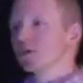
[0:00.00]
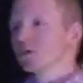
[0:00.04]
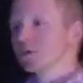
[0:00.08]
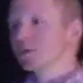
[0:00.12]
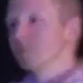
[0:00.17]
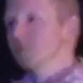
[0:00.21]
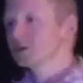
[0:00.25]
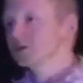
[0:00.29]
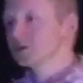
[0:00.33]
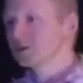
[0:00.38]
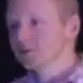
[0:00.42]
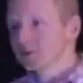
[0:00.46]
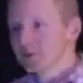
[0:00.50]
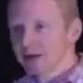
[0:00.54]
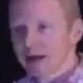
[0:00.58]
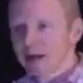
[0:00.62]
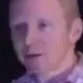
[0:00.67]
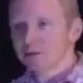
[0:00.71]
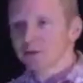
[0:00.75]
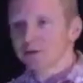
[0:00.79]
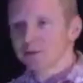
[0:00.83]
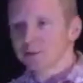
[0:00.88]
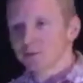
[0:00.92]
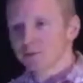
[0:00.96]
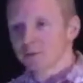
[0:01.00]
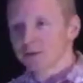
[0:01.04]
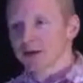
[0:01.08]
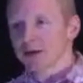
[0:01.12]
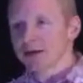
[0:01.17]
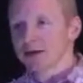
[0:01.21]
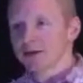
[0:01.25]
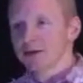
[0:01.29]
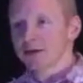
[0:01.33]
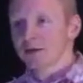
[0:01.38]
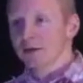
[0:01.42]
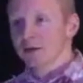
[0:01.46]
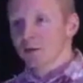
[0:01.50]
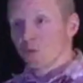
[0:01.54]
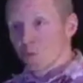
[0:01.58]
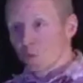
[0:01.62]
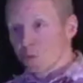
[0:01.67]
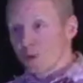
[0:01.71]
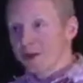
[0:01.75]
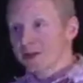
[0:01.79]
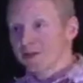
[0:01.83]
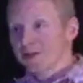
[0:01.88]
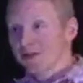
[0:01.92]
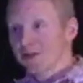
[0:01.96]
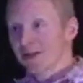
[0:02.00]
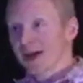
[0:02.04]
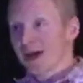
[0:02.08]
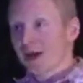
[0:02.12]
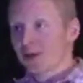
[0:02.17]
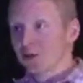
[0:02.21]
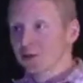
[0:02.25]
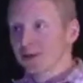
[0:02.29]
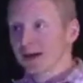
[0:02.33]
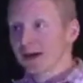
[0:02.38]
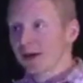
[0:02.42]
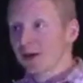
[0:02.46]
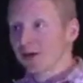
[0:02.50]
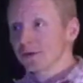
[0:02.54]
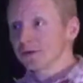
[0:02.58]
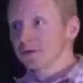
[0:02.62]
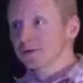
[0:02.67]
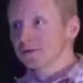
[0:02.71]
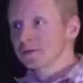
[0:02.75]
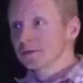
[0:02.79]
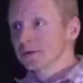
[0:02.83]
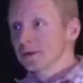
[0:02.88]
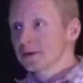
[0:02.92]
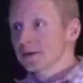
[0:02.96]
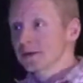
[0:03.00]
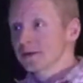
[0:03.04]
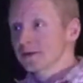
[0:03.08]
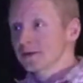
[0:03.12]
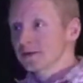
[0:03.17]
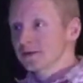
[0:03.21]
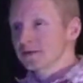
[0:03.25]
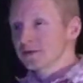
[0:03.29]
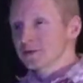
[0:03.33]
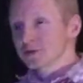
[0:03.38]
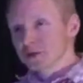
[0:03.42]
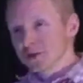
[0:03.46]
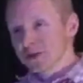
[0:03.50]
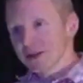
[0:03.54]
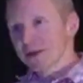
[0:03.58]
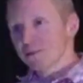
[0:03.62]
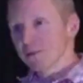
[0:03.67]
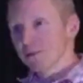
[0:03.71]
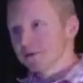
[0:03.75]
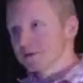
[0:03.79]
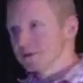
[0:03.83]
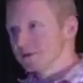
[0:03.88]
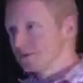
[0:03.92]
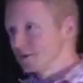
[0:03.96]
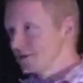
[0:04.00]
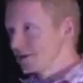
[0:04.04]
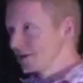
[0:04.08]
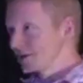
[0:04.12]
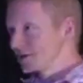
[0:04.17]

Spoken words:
that we should be able to pray with out loud, shouldn't that person be our